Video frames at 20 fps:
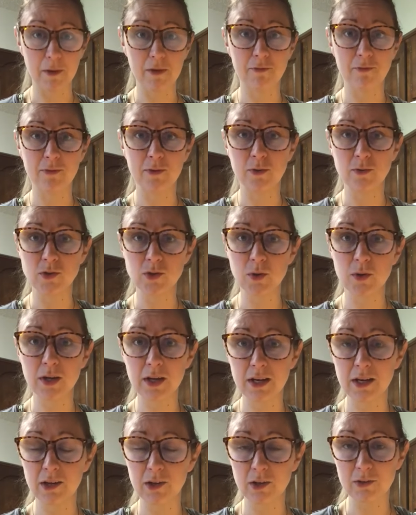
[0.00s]
If you do it
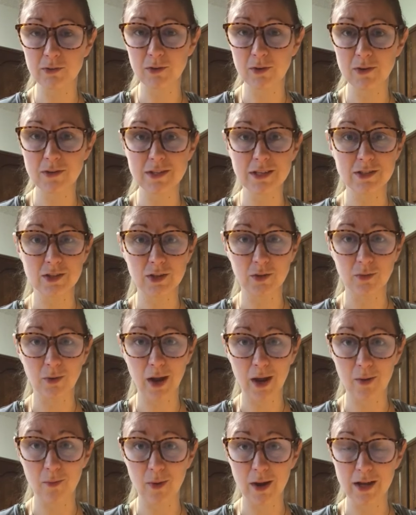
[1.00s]
in intervals, it's a
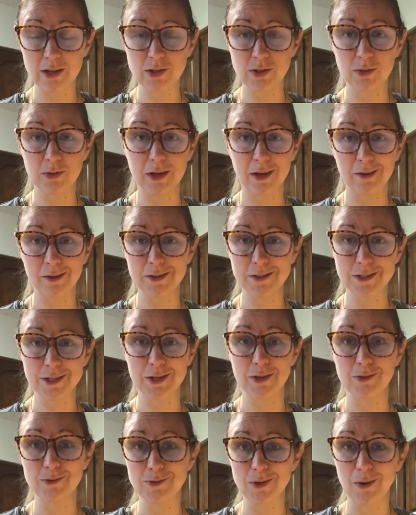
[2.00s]
great way to guarantee
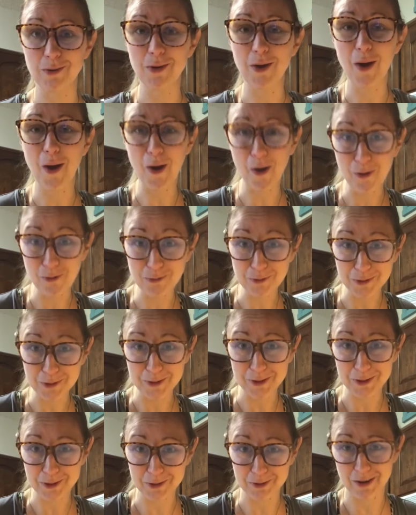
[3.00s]
you don't
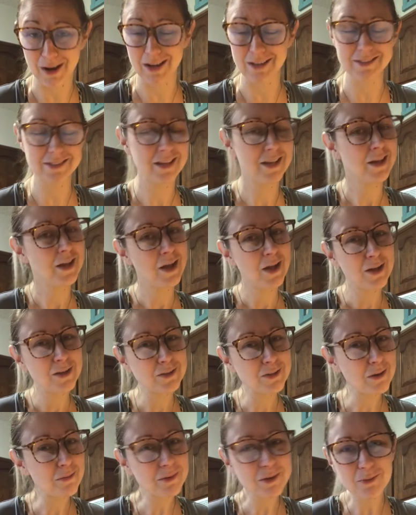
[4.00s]
overcook your eggs.
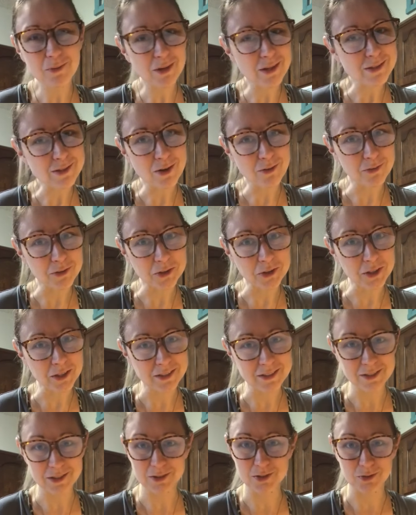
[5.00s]
Nobody wants
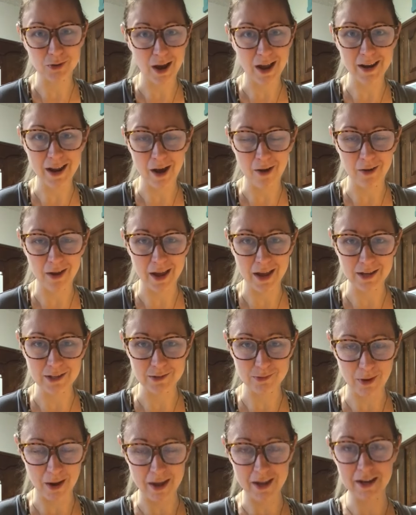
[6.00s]
overcooked, dried out
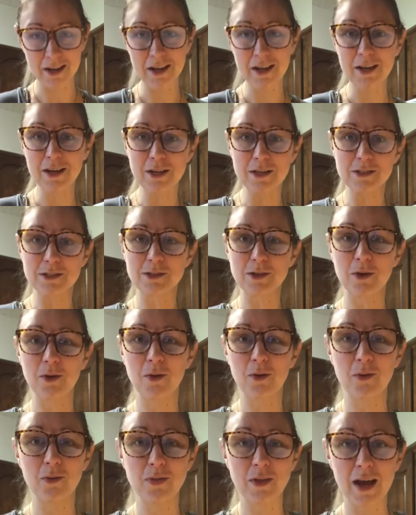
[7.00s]
eggs, right?
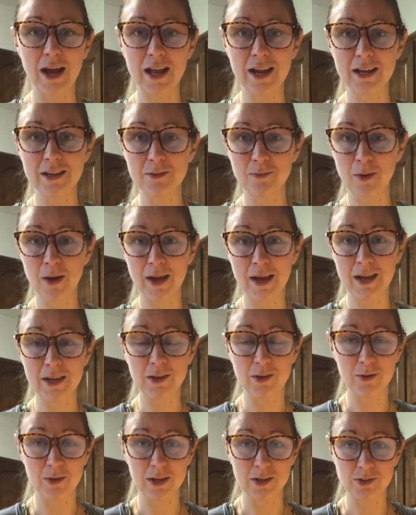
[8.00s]
So that way
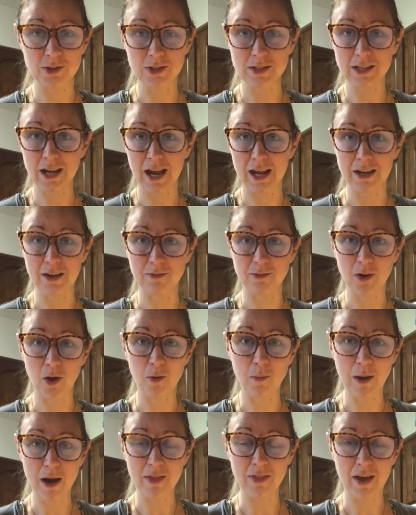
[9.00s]
you can just kind of go
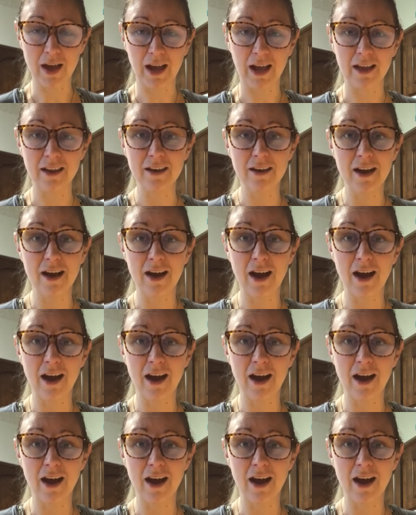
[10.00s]
by that.